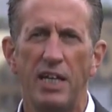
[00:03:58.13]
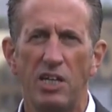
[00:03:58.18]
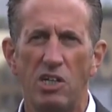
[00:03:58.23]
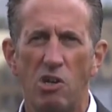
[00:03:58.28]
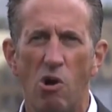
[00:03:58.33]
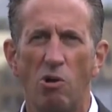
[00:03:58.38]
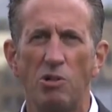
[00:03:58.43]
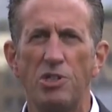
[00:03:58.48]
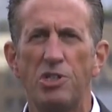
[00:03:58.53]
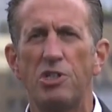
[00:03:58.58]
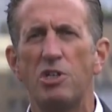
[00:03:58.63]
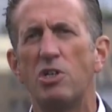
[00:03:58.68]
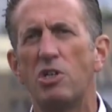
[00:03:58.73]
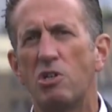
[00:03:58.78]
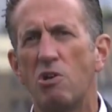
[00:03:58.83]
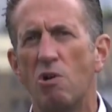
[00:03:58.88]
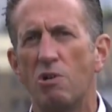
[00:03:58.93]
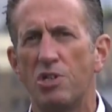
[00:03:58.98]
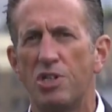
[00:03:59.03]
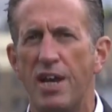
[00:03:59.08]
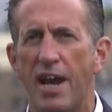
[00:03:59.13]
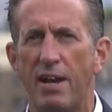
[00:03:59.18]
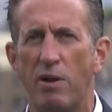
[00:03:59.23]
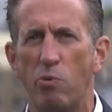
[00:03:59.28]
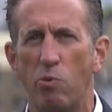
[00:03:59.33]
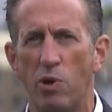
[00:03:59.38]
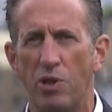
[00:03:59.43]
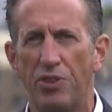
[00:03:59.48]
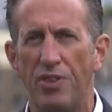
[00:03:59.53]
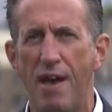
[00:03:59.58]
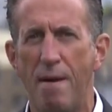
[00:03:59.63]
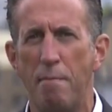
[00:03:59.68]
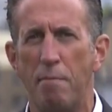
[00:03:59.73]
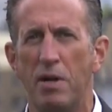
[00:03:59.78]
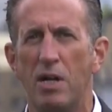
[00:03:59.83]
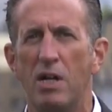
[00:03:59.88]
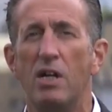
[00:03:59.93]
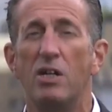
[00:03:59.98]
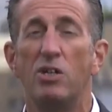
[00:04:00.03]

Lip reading: in constant contact with them,